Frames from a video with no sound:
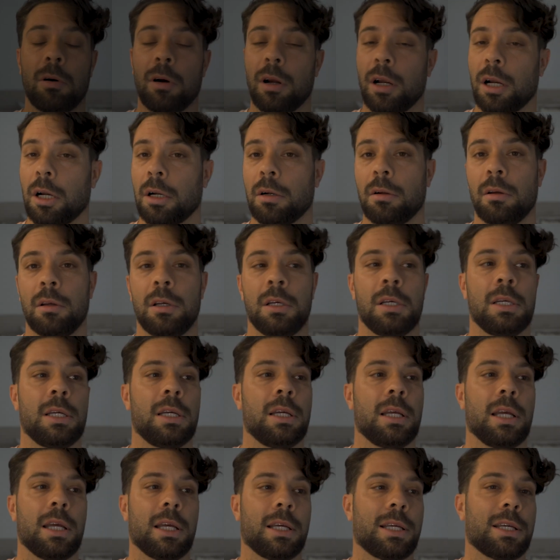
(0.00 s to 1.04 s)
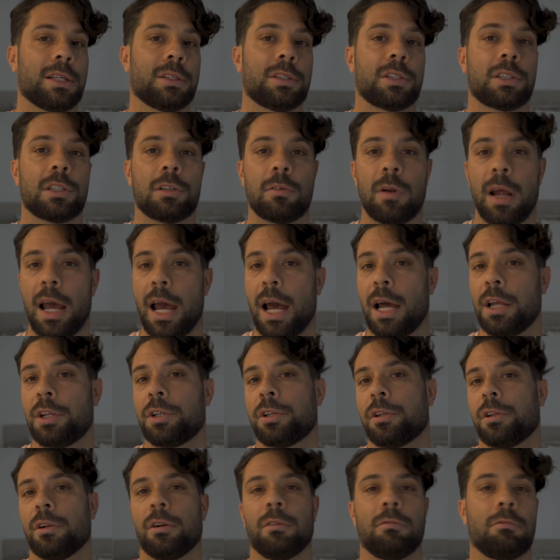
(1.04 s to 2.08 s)
or it gets
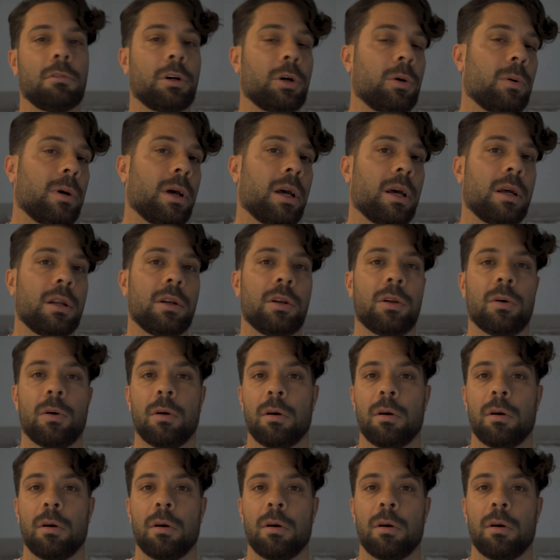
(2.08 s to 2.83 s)
scratched or ruined